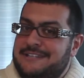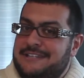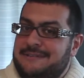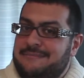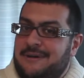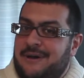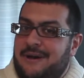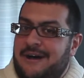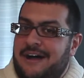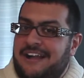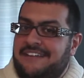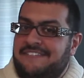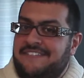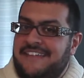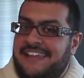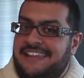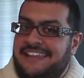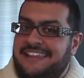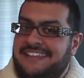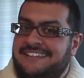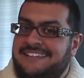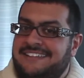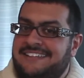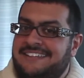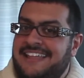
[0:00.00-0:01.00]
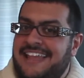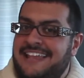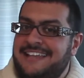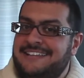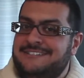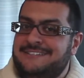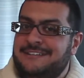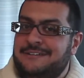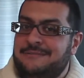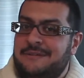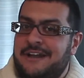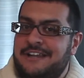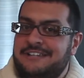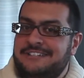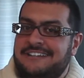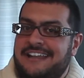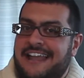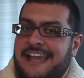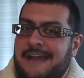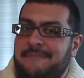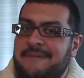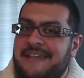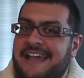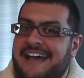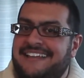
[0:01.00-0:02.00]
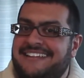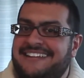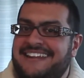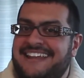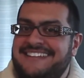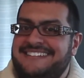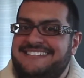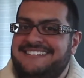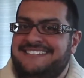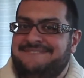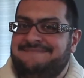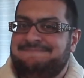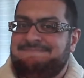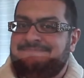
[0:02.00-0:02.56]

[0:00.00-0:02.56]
of the Mohawk Valley. Thanks so much and happy holidays.